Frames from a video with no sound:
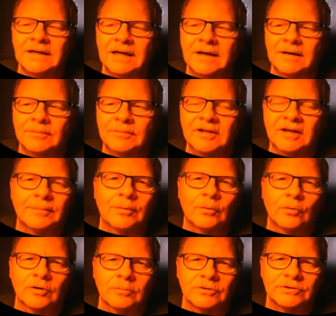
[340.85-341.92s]
and he had a set of
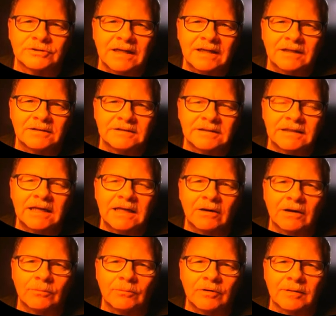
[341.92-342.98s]
portable scales he
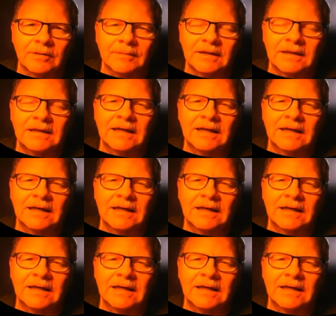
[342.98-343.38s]
carried with him,